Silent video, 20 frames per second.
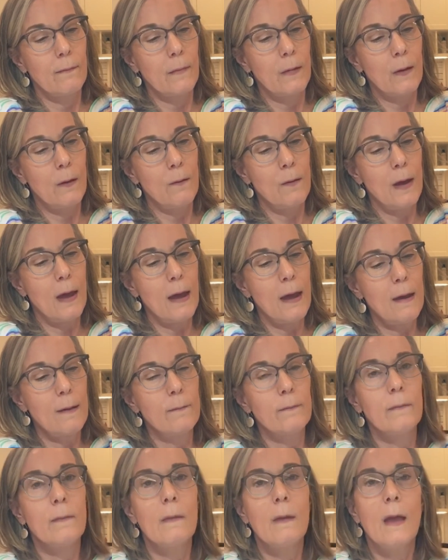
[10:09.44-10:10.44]
Okay.
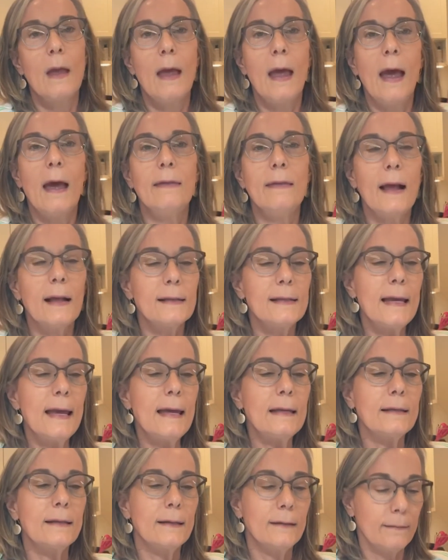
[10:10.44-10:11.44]
And that's
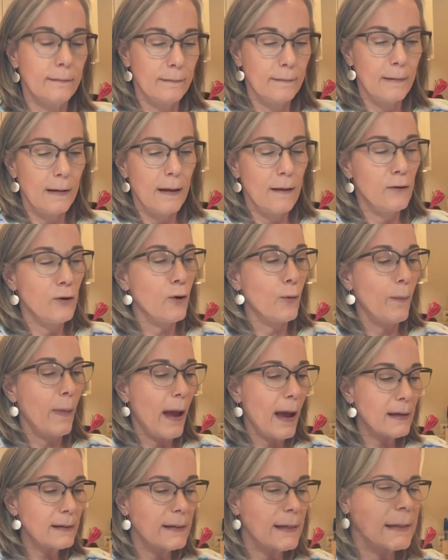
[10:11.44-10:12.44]
it. Your
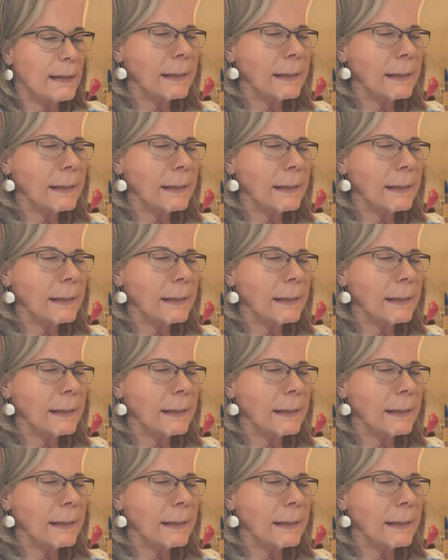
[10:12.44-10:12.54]
mask is